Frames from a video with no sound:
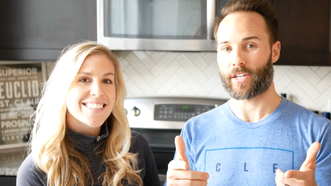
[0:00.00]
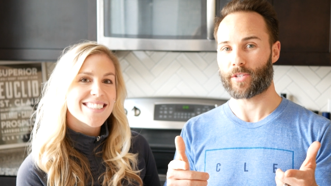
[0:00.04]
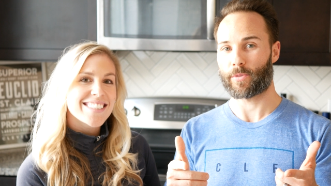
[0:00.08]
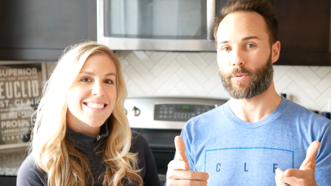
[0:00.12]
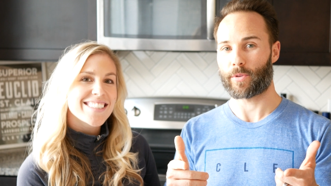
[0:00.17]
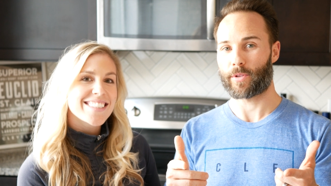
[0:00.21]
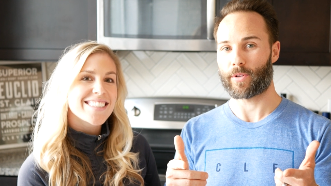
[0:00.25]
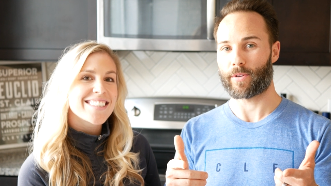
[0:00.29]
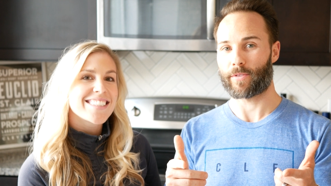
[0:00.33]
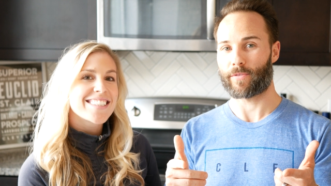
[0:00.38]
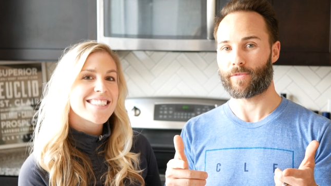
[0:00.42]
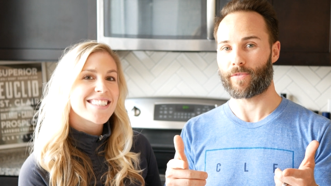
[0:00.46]

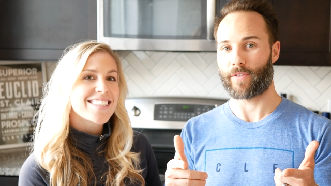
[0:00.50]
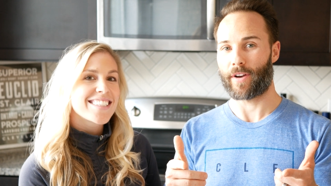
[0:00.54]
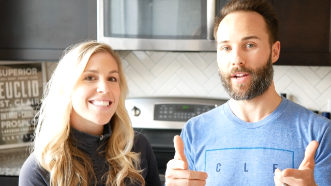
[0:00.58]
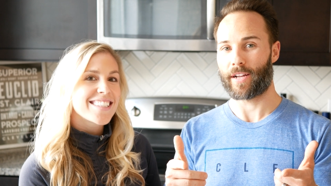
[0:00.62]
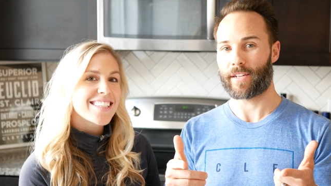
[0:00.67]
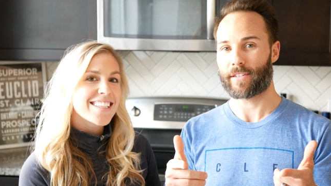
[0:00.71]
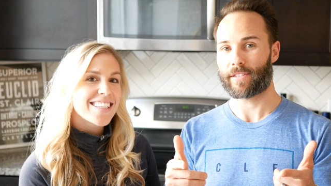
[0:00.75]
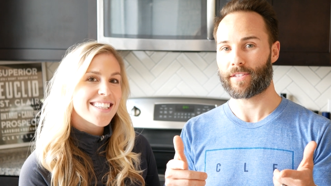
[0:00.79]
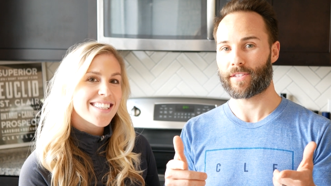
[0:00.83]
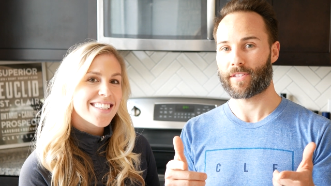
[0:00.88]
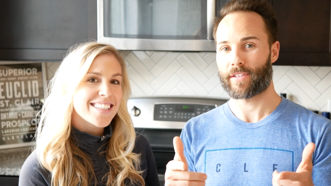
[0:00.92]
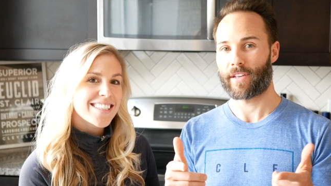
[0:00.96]
Speaker 1: us with your
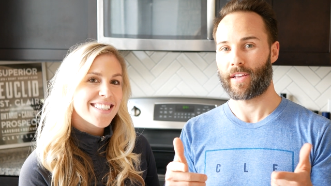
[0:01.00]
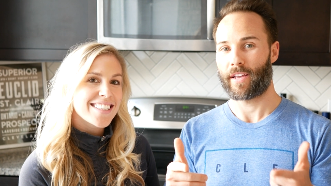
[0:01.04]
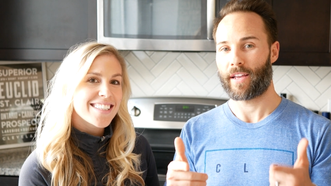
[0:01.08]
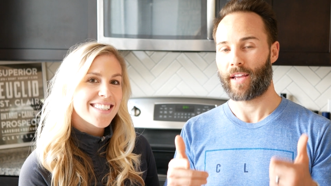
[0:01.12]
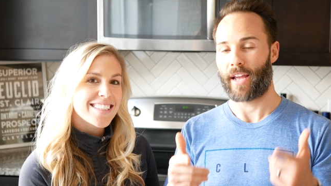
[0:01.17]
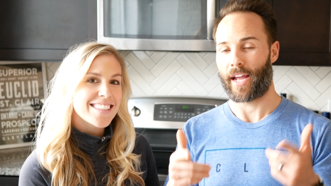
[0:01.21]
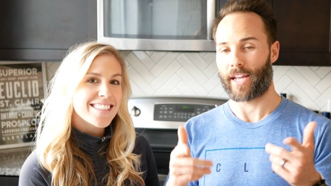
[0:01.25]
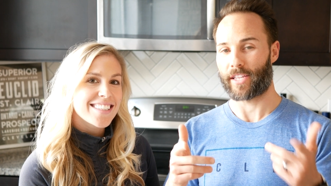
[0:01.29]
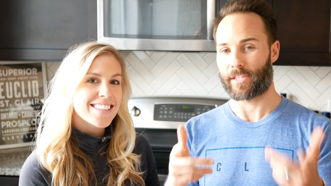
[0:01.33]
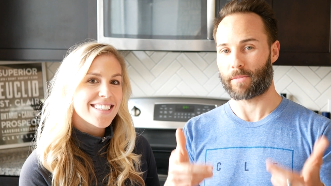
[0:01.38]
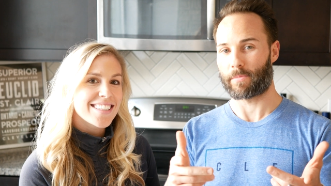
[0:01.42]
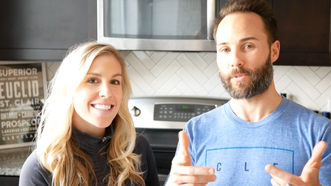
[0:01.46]
friends
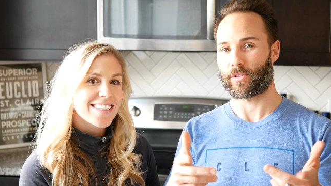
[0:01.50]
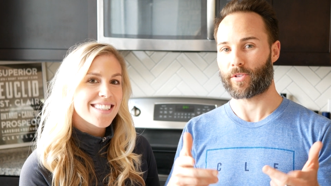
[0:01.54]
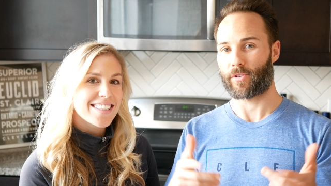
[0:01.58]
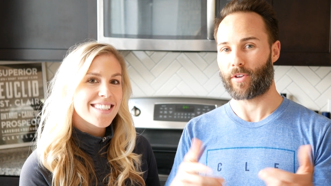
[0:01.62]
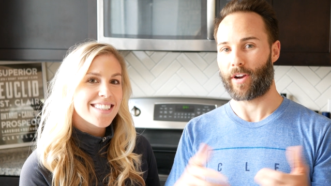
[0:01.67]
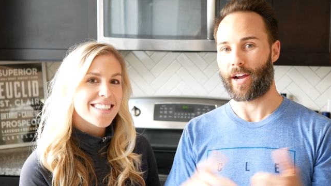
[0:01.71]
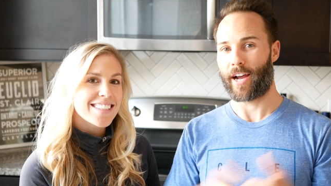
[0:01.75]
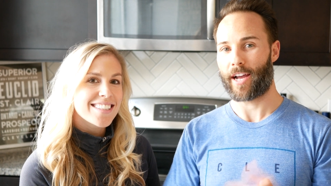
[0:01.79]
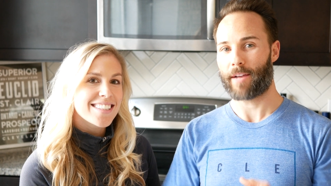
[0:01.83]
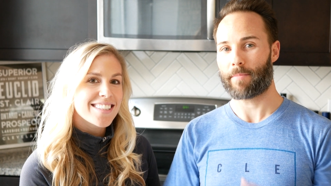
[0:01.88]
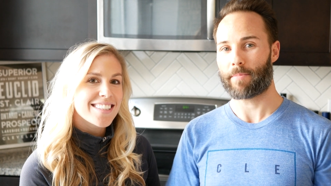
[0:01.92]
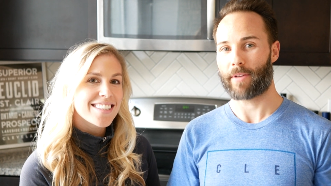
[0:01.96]
and
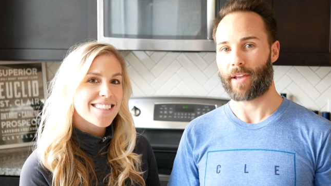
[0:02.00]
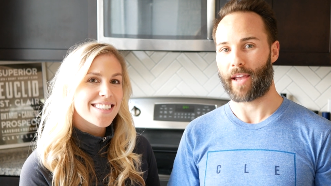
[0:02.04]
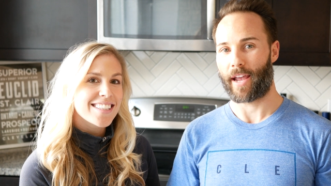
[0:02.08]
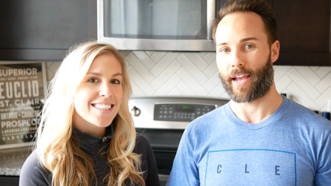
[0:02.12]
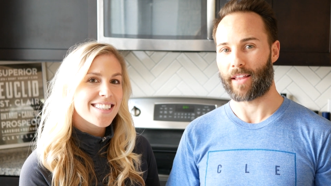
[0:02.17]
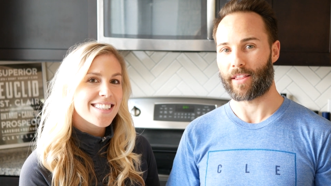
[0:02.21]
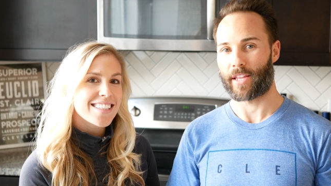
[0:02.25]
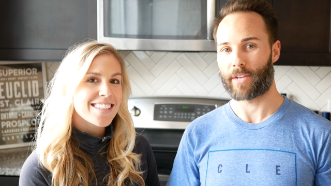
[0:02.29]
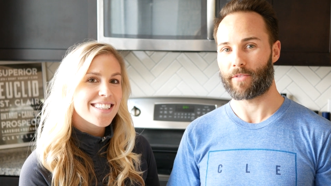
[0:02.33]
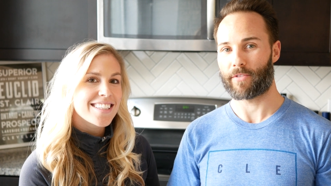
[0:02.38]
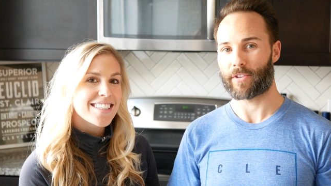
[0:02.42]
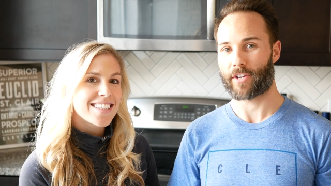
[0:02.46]
subscribe
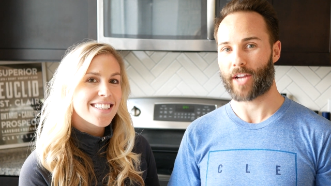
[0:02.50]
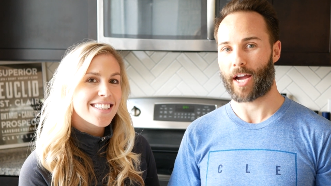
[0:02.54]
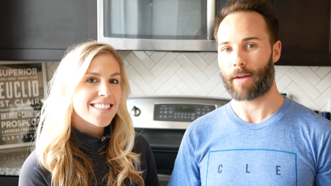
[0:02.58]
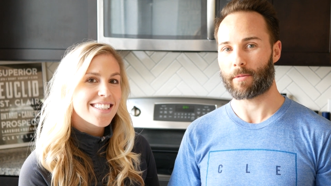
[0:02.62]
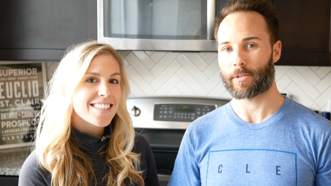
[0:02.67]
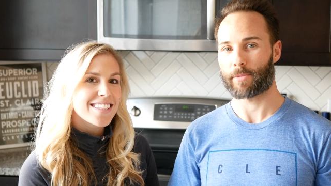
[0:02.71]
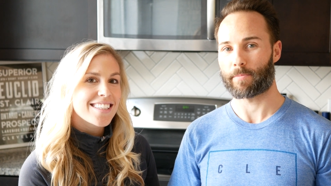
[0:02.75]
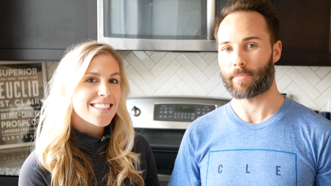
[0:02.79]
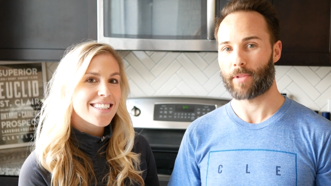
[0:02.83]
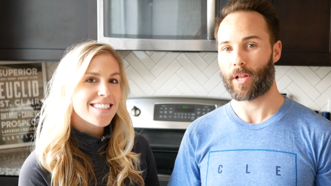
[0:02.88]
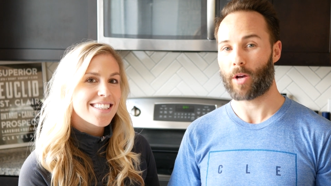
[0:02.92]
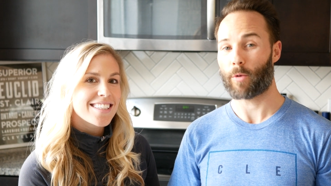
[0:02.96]
and leave your
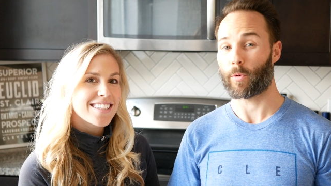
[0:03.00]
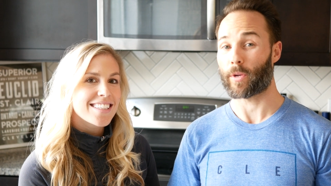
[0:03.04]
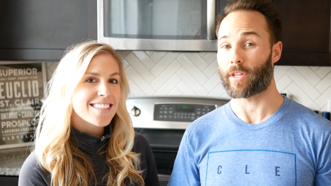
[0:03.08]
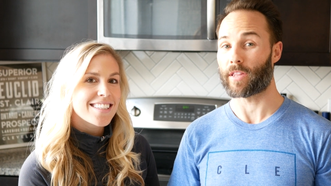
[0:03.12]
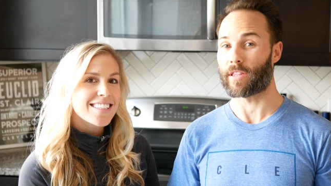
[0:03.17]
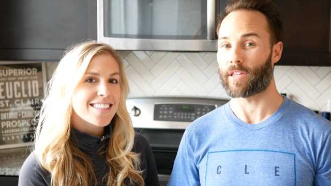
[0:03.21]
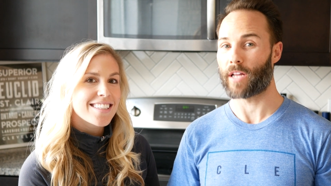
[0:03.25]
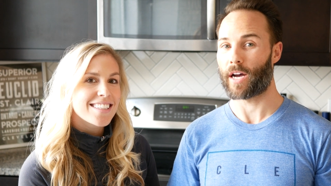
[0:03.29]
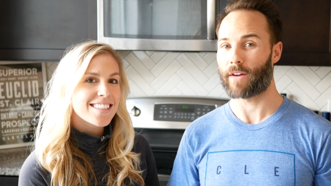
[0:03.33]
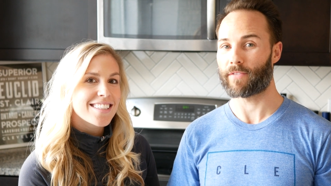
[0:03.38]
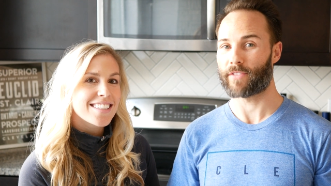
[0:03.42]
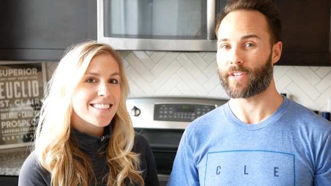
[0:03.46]
comments below.
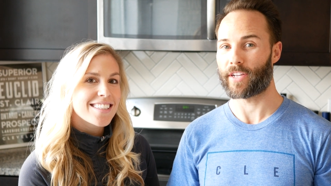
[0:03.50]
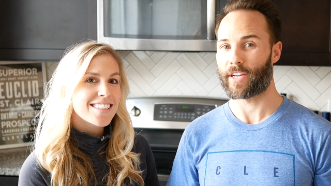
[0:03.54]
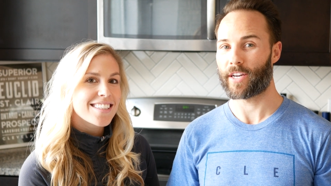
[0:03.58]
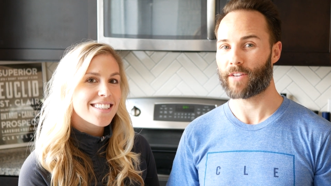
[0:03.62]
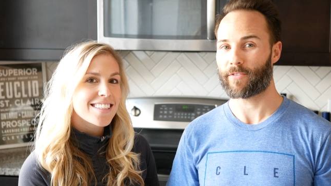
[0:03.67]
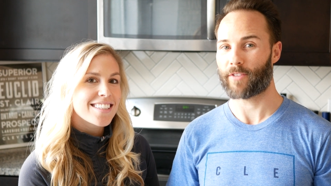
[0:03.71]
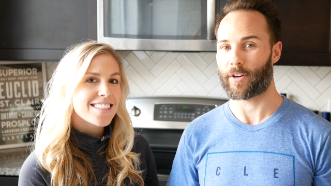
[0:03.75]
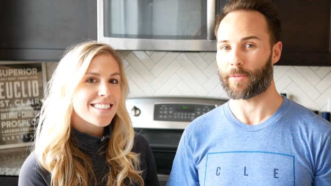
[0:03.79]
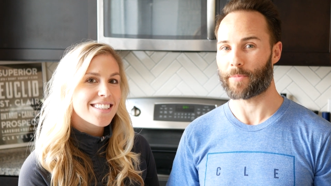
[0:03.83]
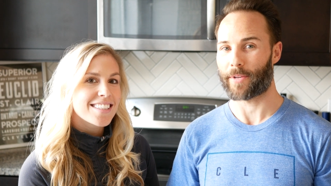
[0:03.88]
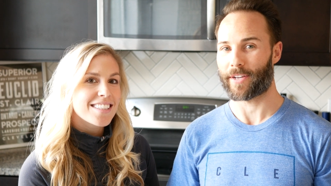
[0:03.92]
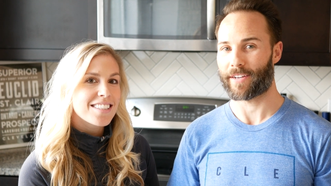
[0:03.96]
We'd love to
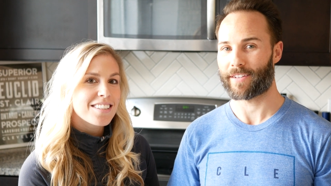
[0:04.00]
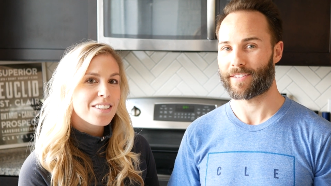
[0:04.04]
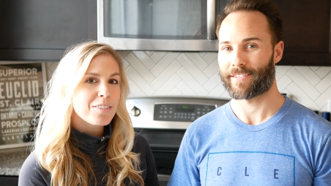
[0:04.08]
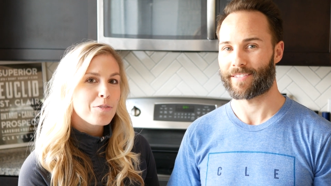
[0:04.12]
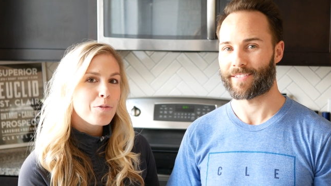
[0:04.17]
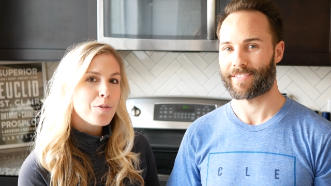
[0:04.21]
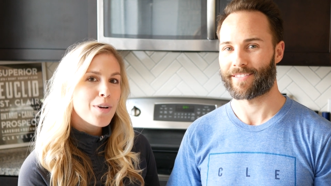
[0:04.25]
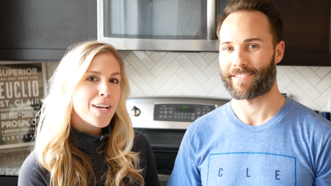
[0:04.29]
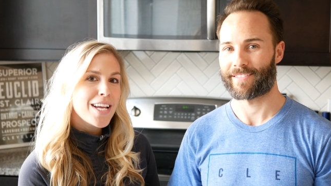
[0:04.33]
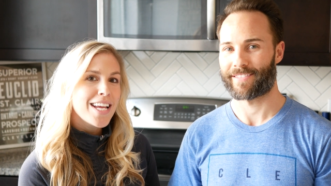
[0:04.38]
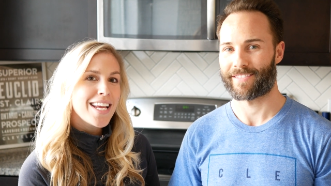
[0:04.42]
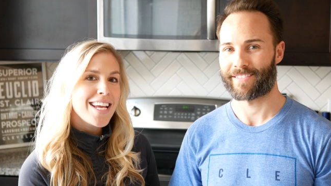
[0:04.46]
hear from
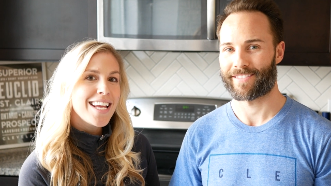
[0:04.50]
you.